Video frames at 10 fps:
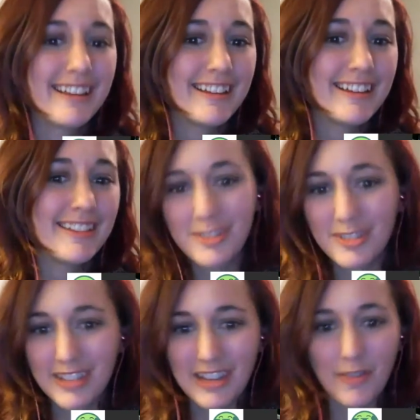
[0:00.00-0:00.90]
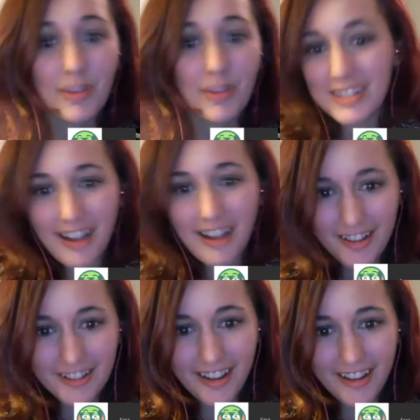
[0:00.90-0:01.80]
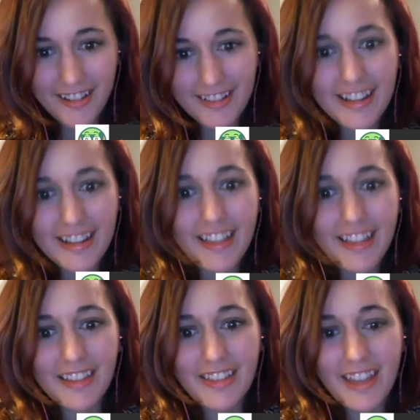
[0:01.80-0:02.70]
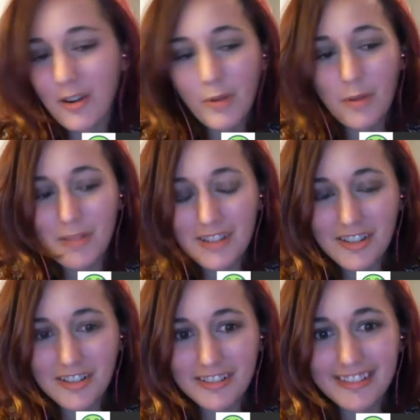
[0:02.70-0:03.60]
even with the style tile, like they don't want me to.